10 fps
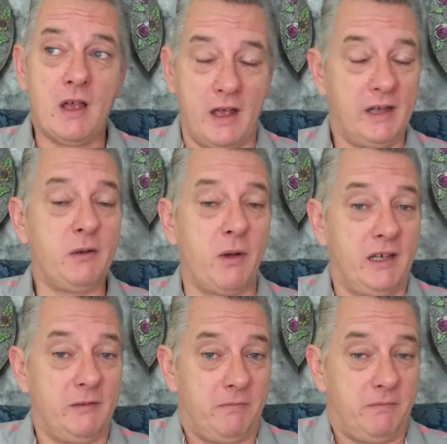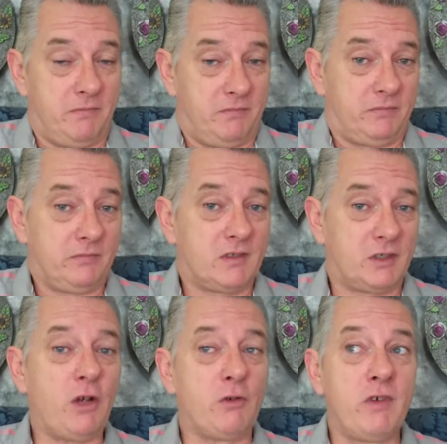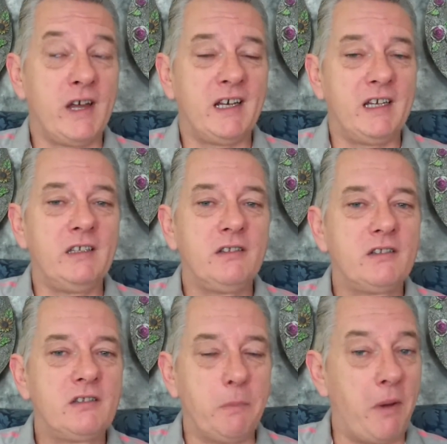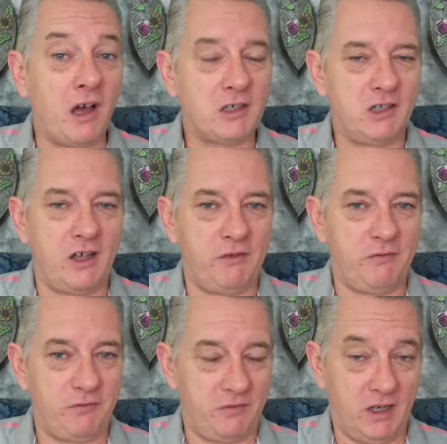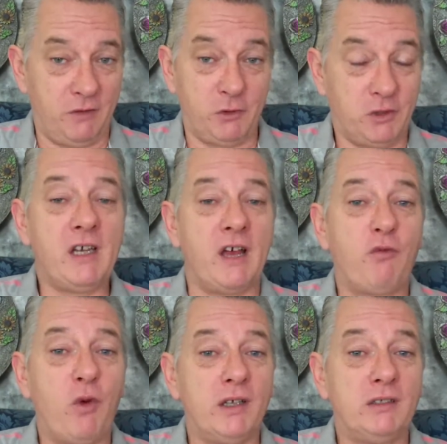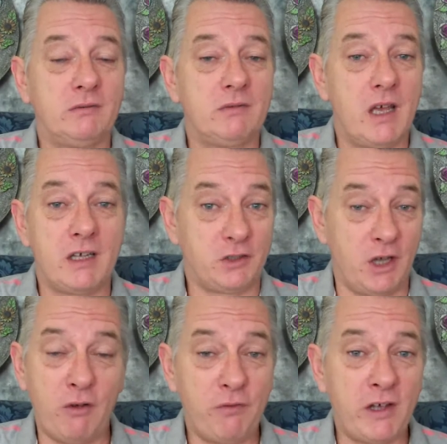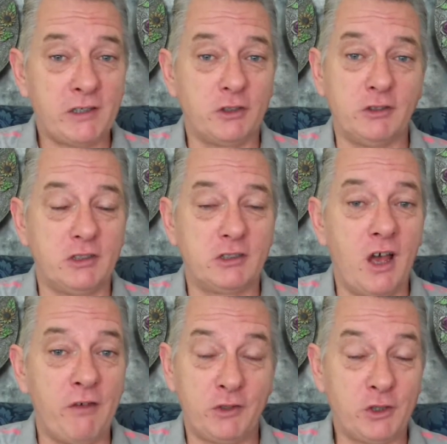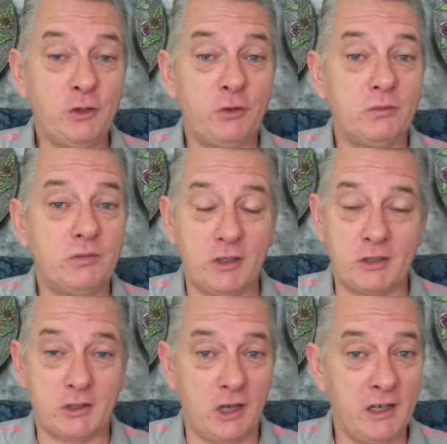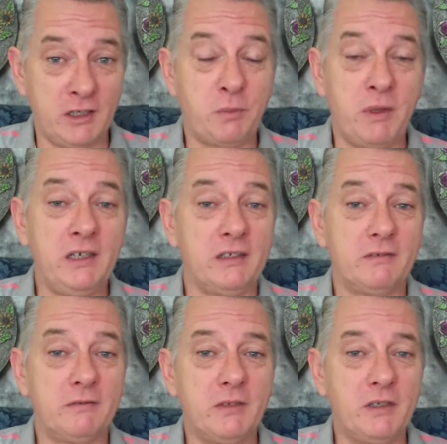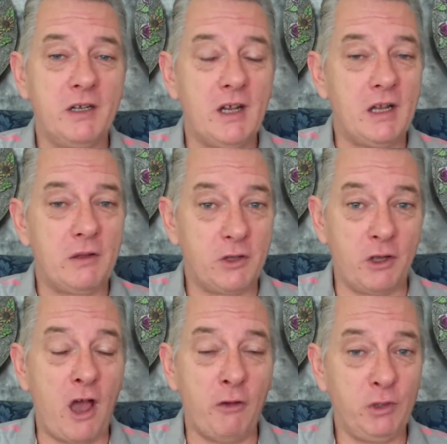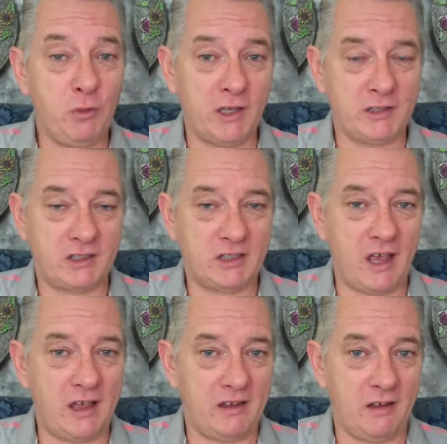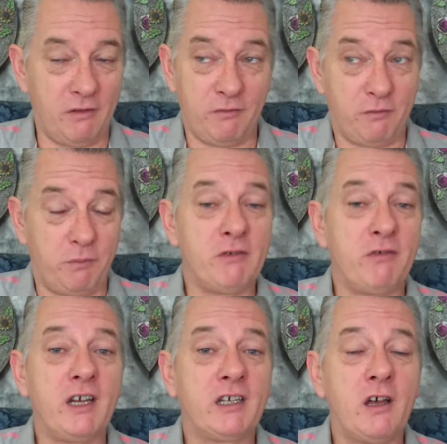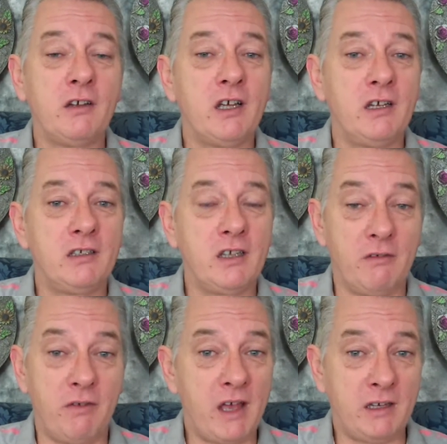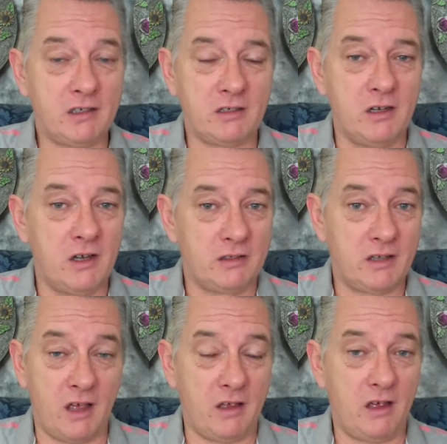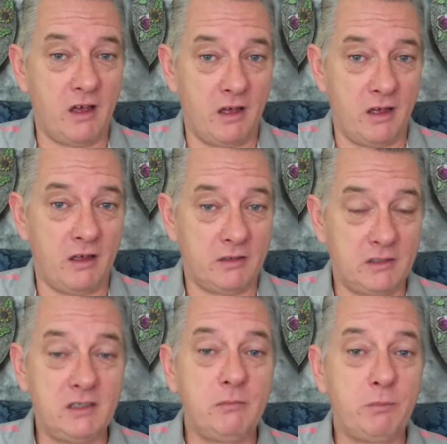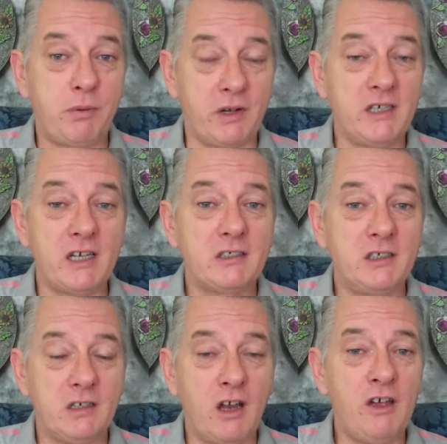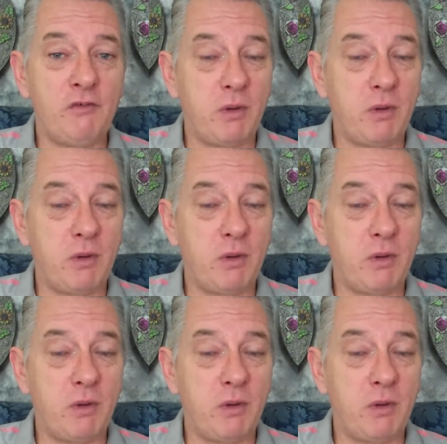anyway, so really, the past life, if you did have one, has no effect on this life at all. Not the slightest bit. The only ones that have been reincarnated that have had that predestined life